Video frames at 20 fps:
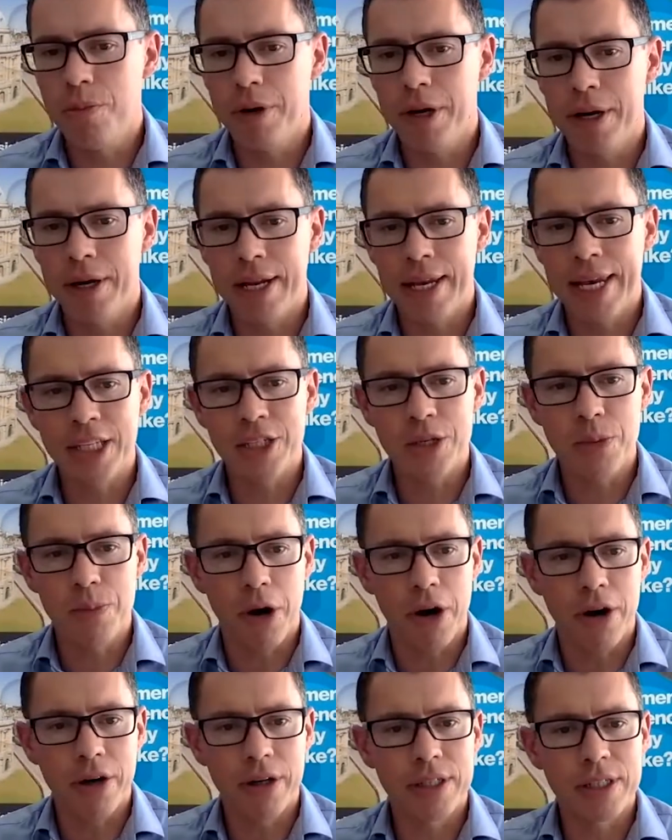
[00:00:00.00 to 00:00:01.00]

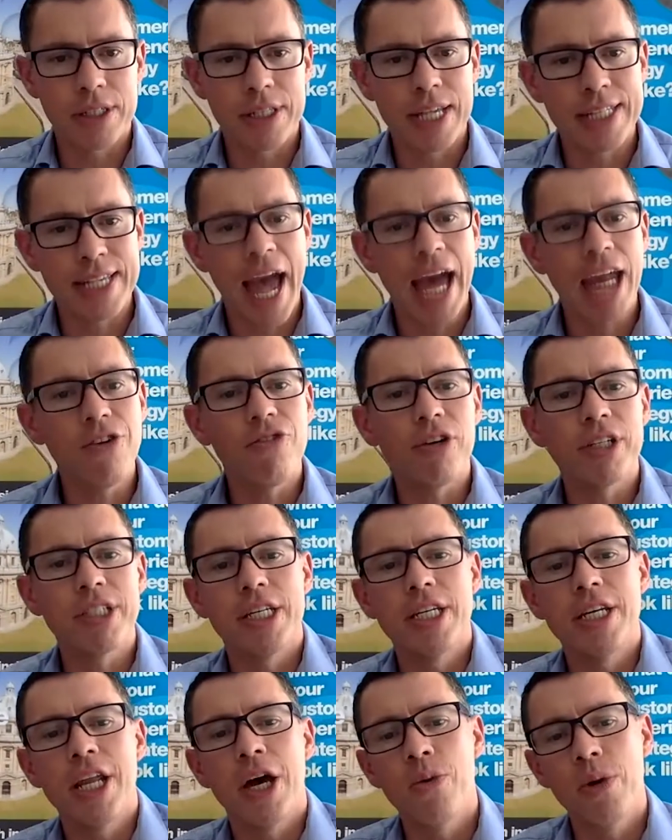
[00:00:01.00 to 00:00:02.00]
letterbox, there's a
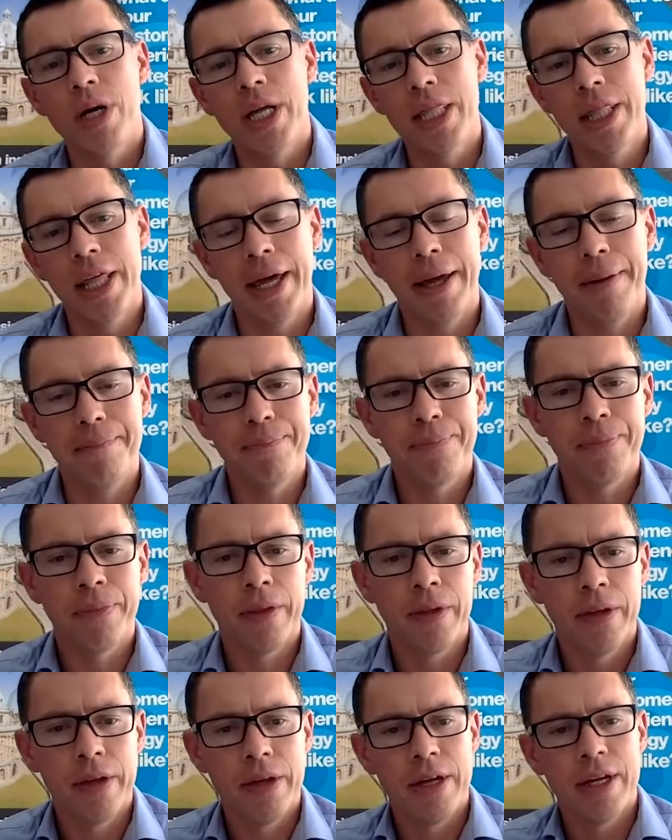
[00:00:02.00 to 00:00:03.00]
handwritten note in there
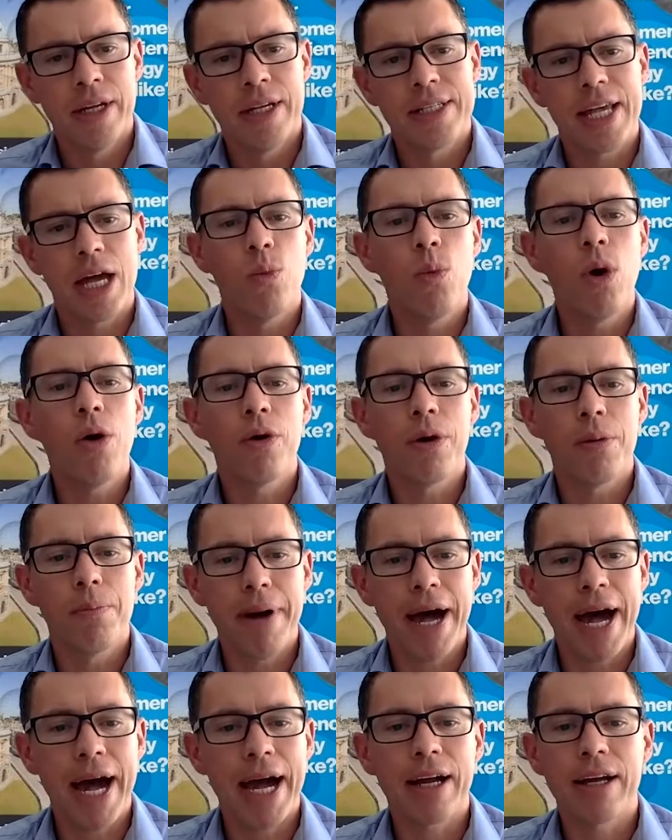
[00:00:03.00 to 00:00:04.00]
saying, "Welcome
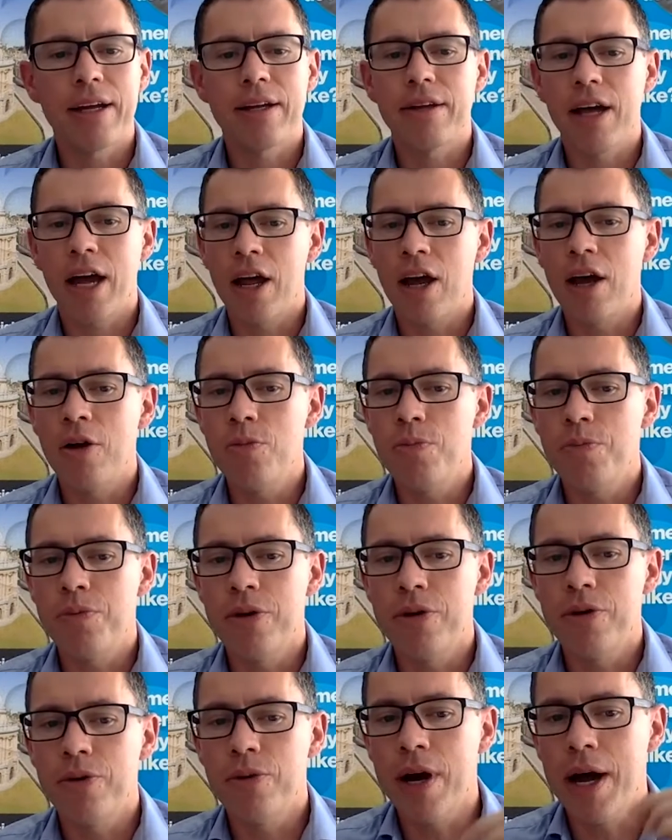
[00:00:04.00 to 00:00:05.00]
back, and I hope
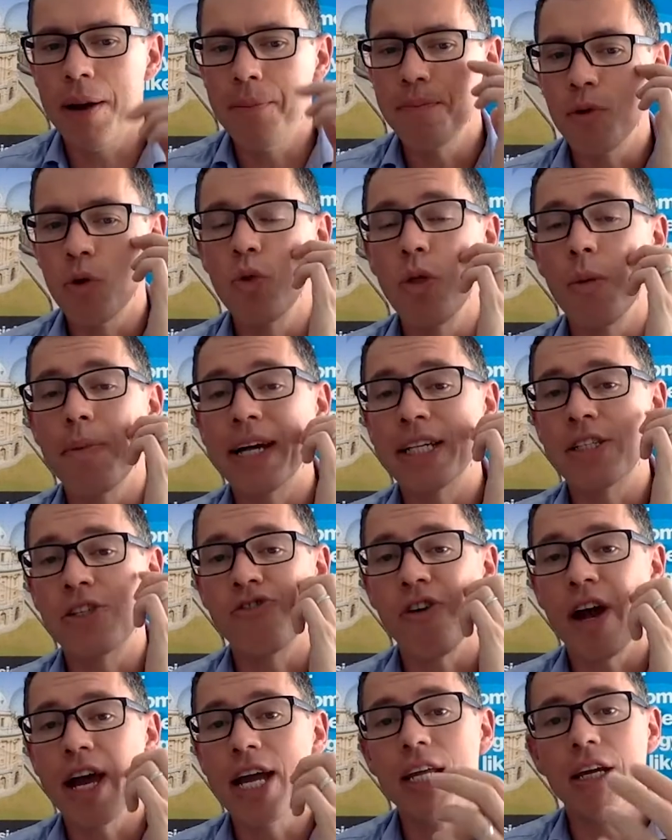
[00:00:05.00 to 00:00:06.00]
you all the best
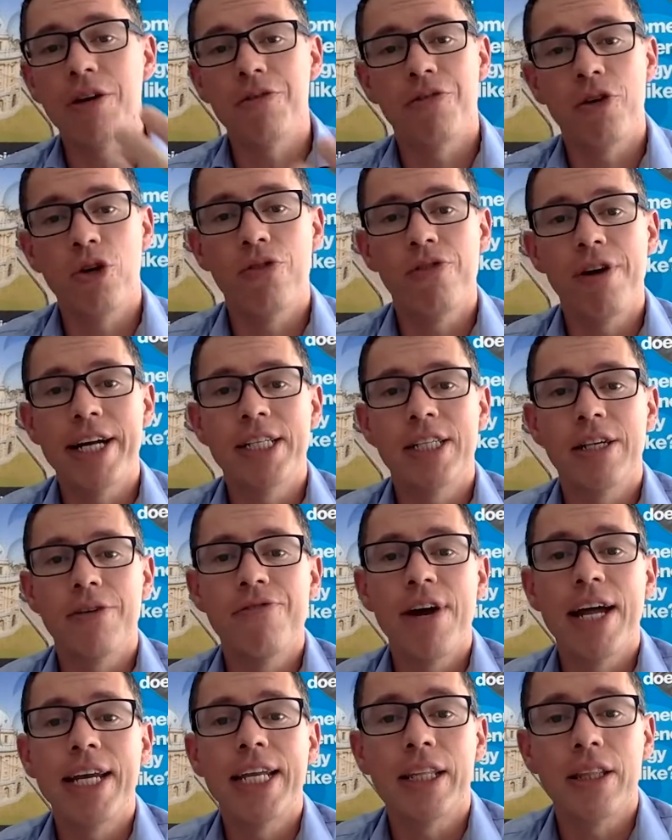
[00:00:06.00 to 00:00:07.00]
training for your race in
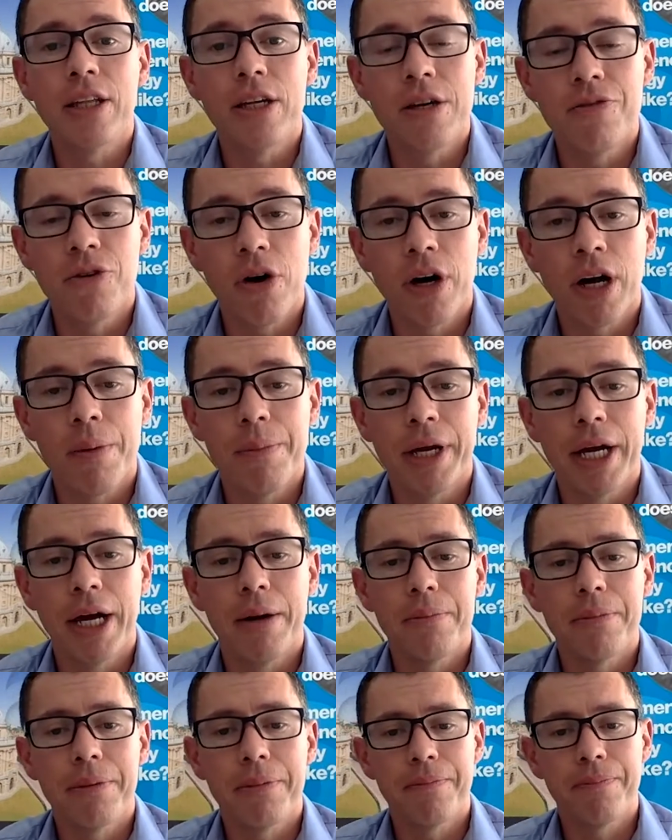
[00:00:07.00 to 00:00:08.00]
Reading that you've got coming
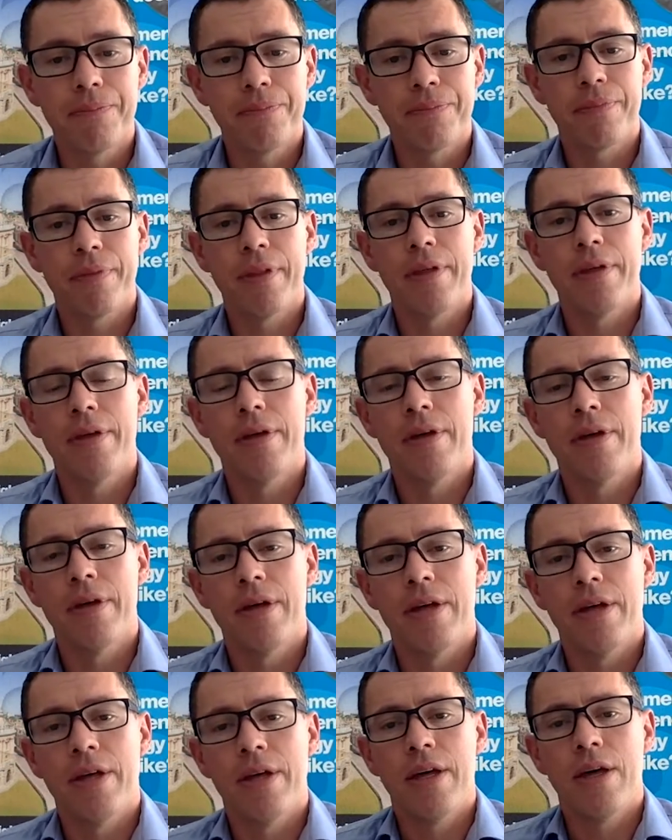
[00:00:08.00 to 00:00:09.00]
up,"
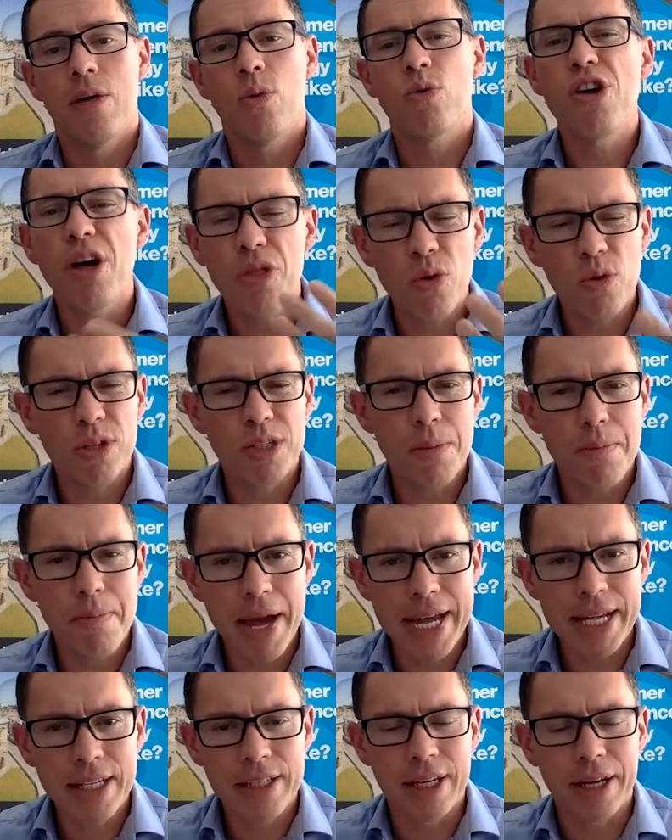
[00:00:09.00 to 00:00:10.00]
which I thought was
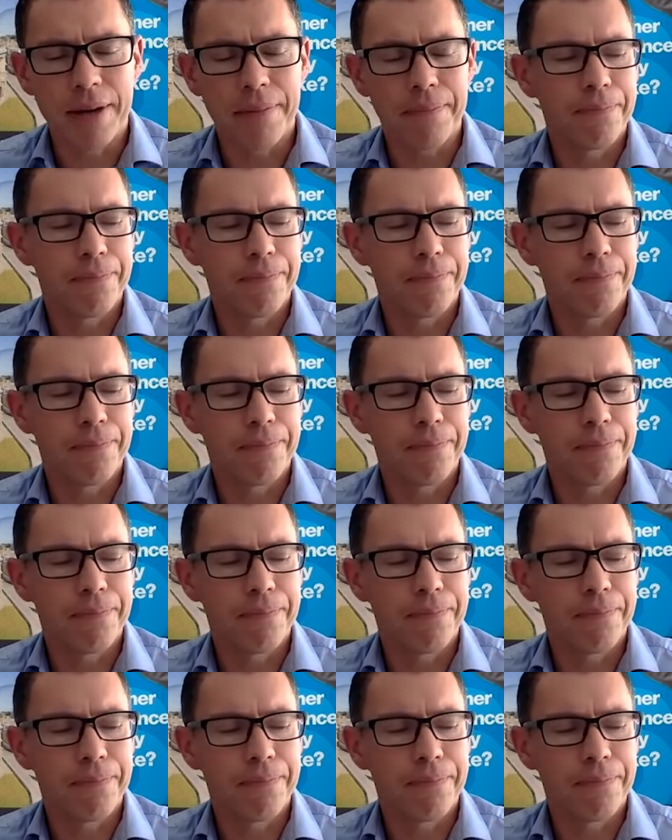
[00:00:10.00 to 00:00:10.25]
amazing.